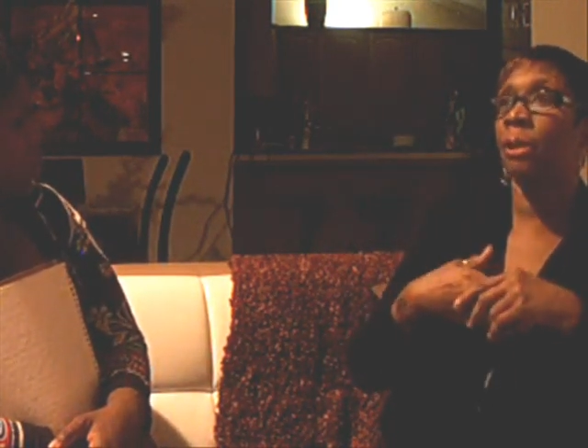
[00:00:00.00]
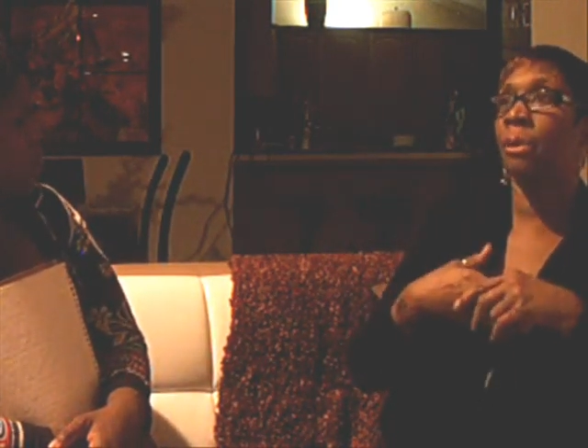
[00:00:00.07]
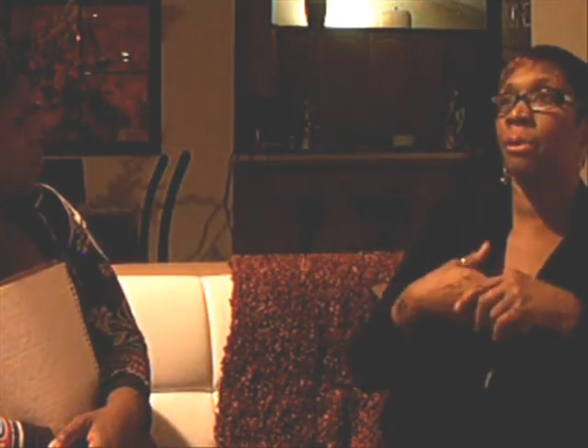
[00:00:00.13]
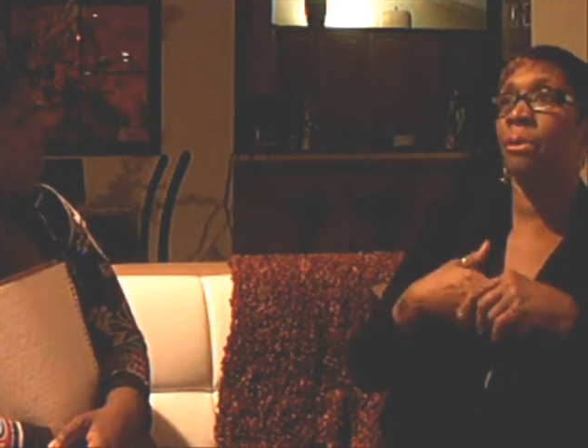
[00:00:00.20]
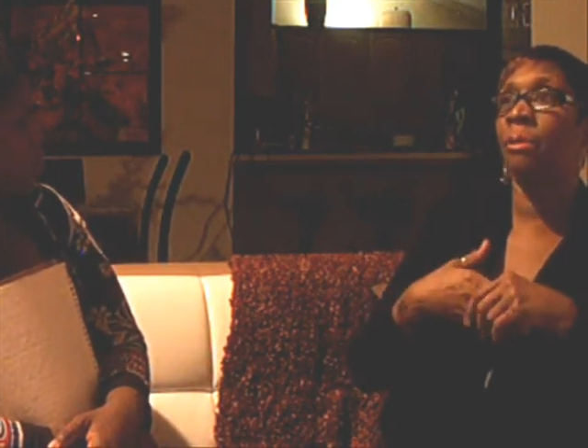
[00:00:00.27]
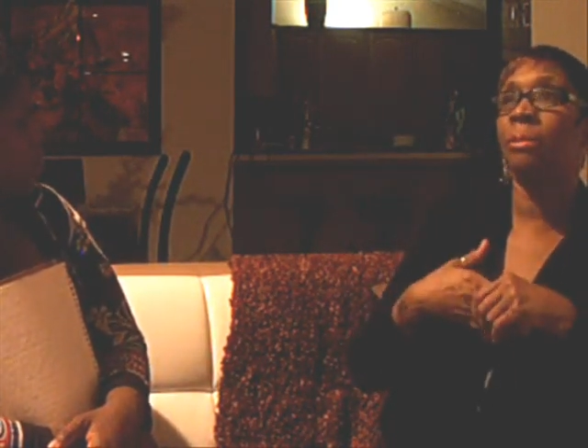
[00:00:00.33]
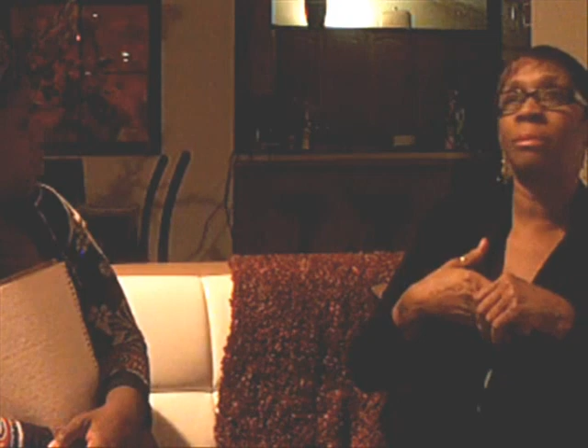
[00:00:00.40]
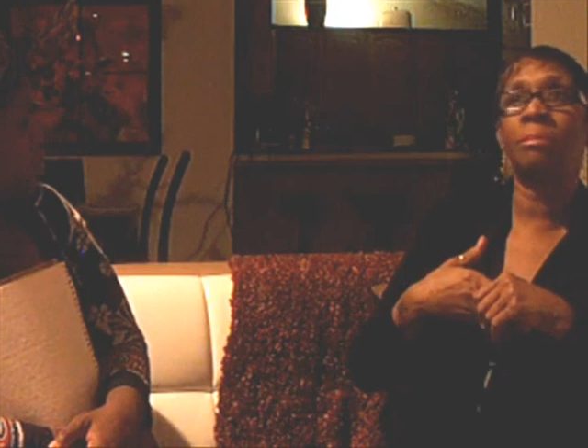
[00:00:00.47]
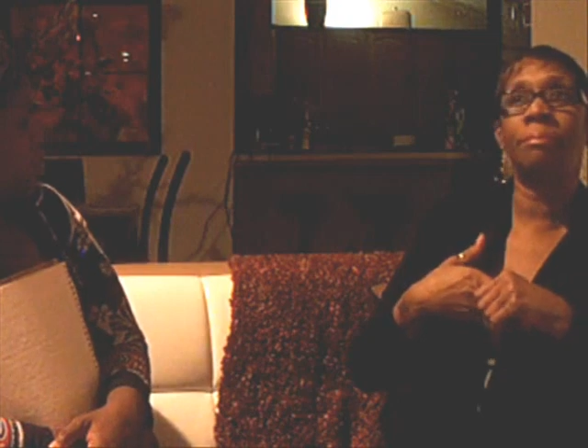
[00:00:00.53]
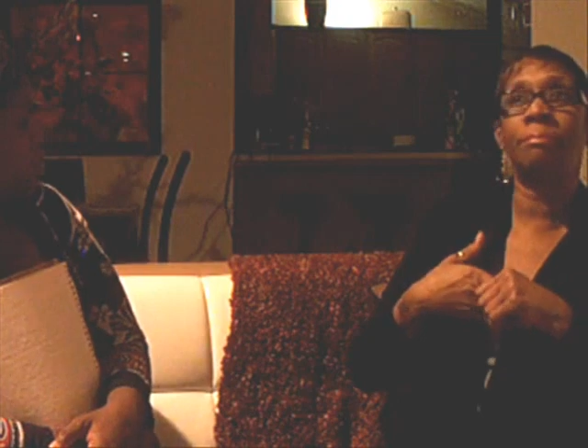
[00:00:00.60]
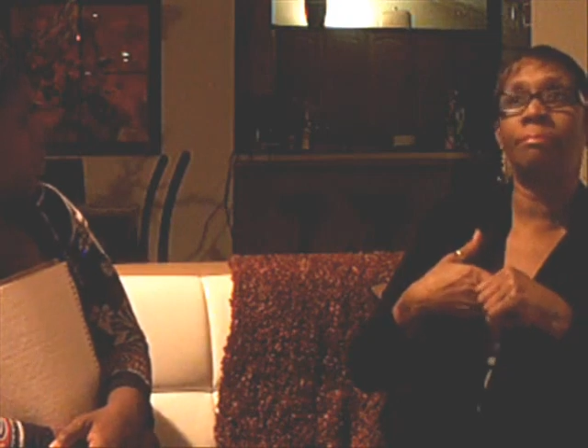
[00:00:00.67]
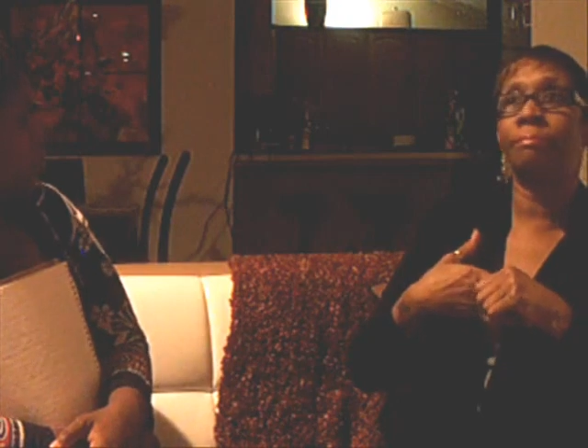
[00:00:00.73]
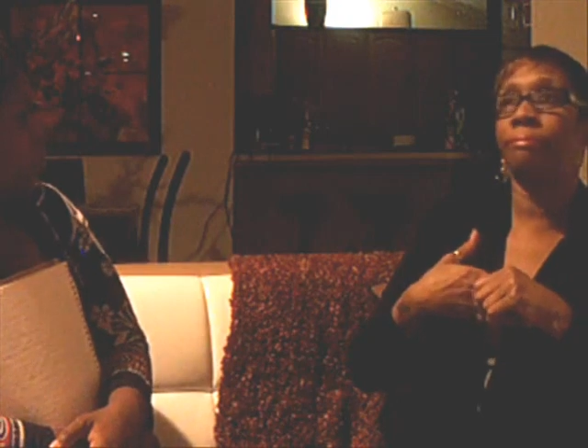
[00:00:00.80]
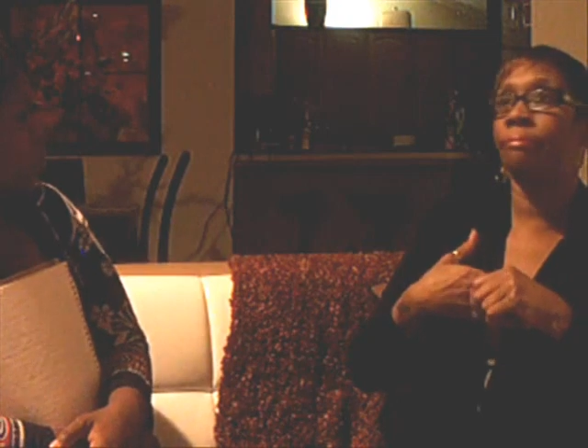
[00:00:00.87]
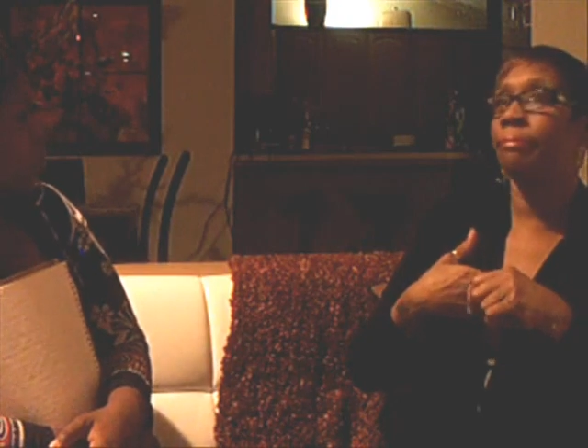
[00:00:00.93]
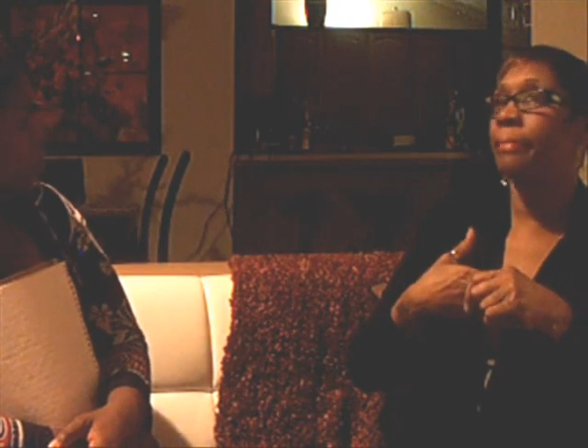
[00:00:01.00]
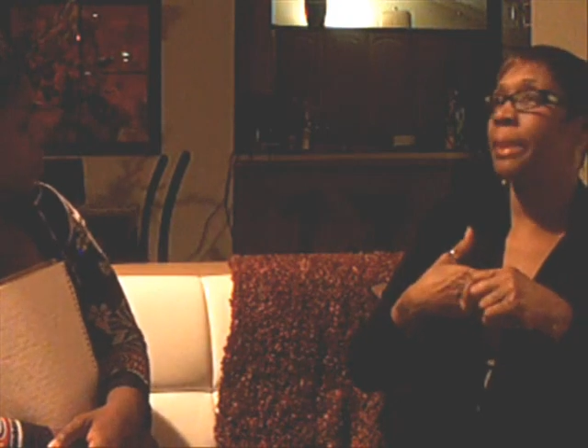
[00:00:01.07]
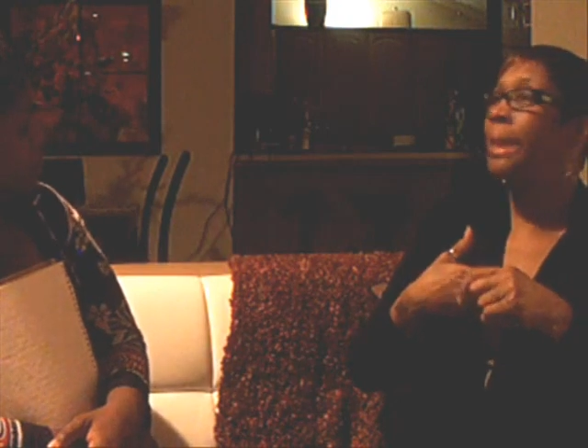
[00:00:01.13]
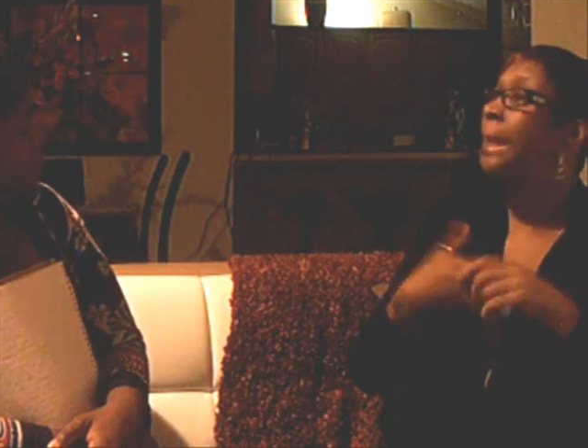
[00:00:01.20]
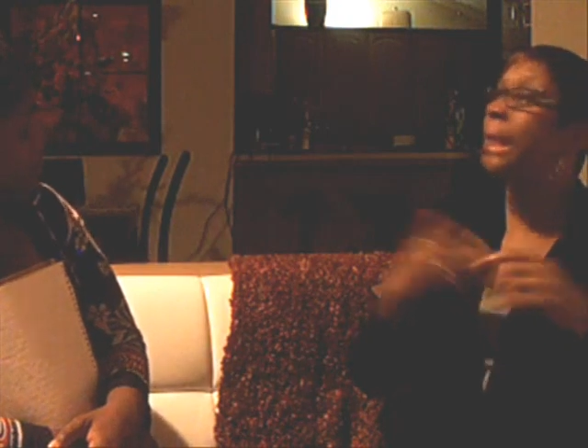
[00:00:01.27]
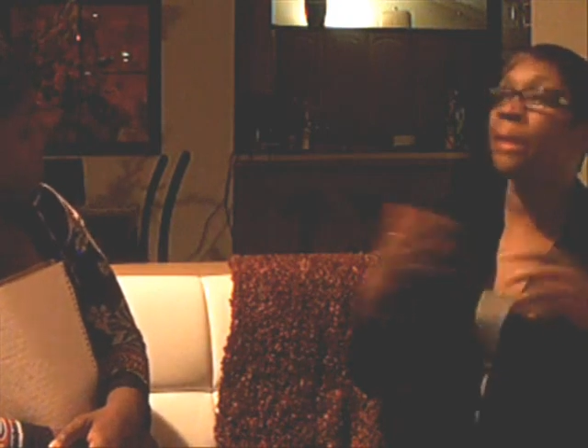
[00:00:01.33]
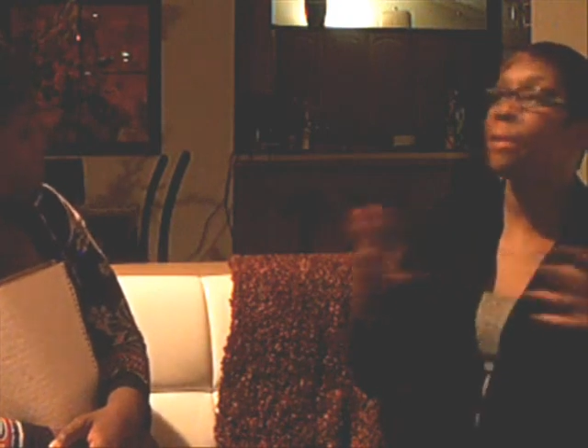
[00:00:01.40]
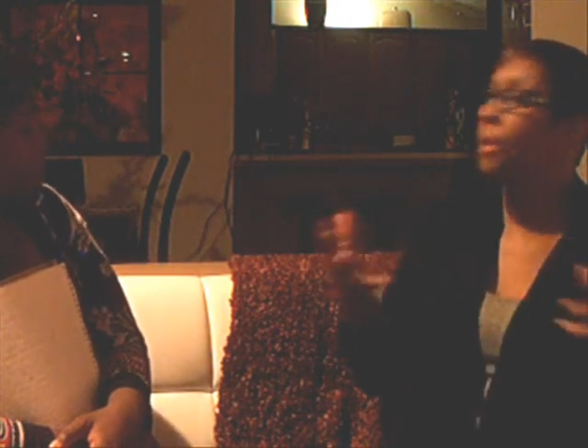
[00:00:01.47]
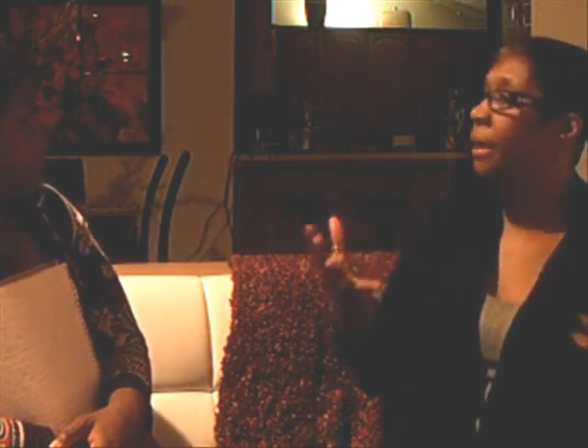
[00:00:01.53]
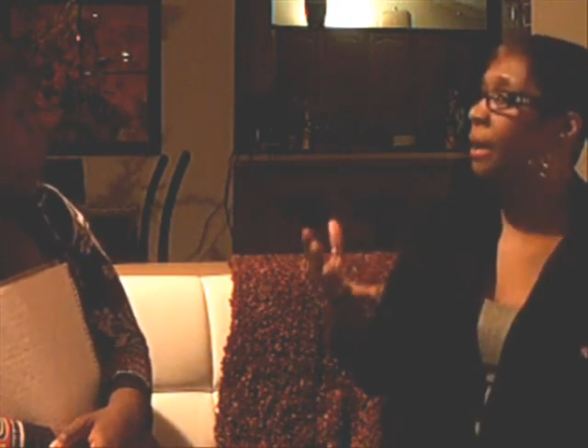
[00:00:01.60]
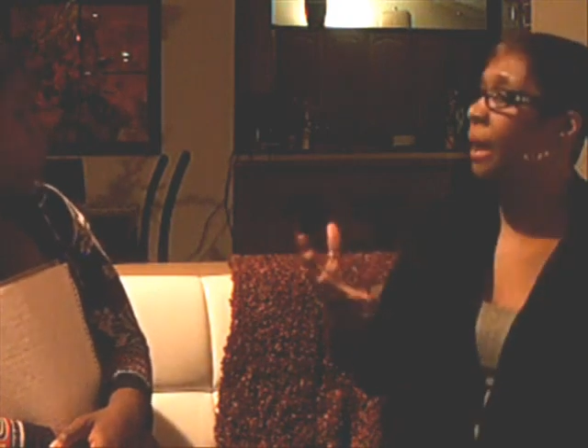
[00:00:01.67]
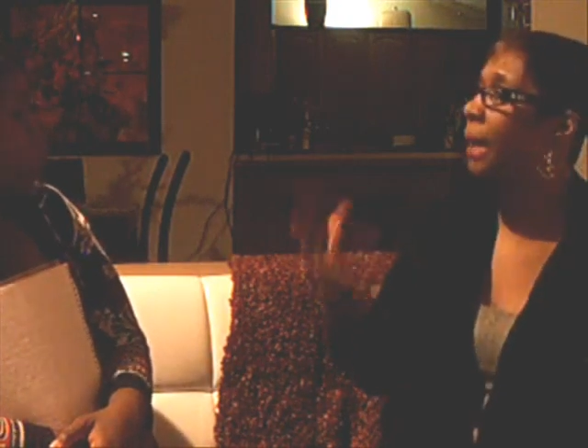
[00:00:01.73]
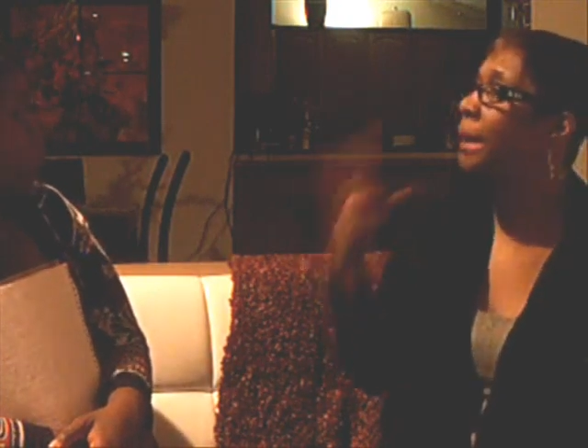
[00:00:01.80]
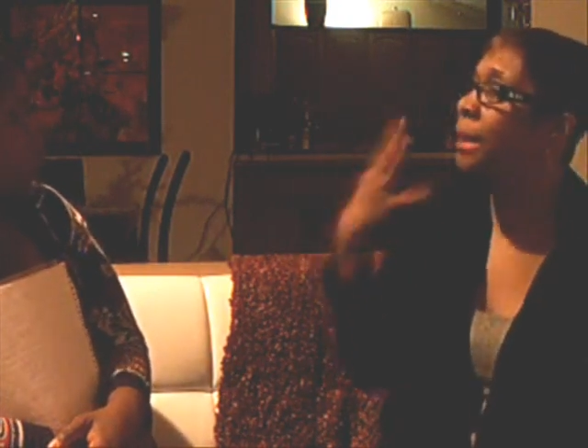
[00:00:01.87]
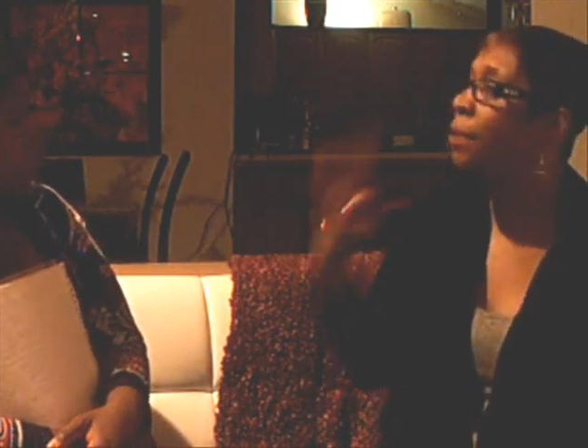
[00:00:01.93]
know anything.
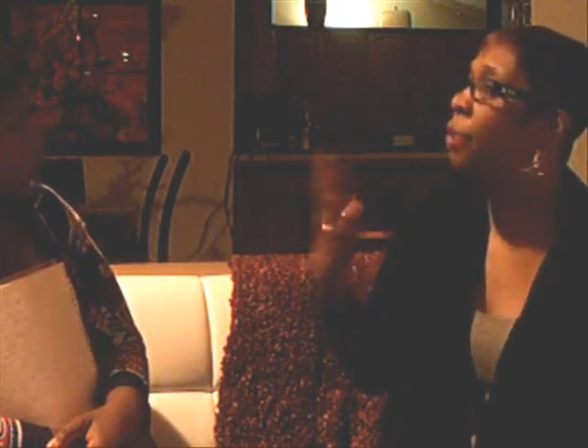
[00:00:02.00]
I